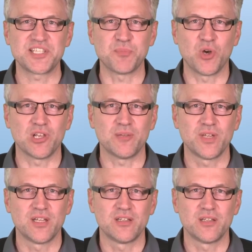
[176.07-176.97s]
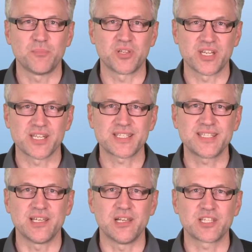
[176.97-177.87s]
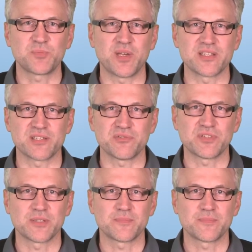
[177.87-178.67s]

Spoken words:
smaller, but they are still expensive.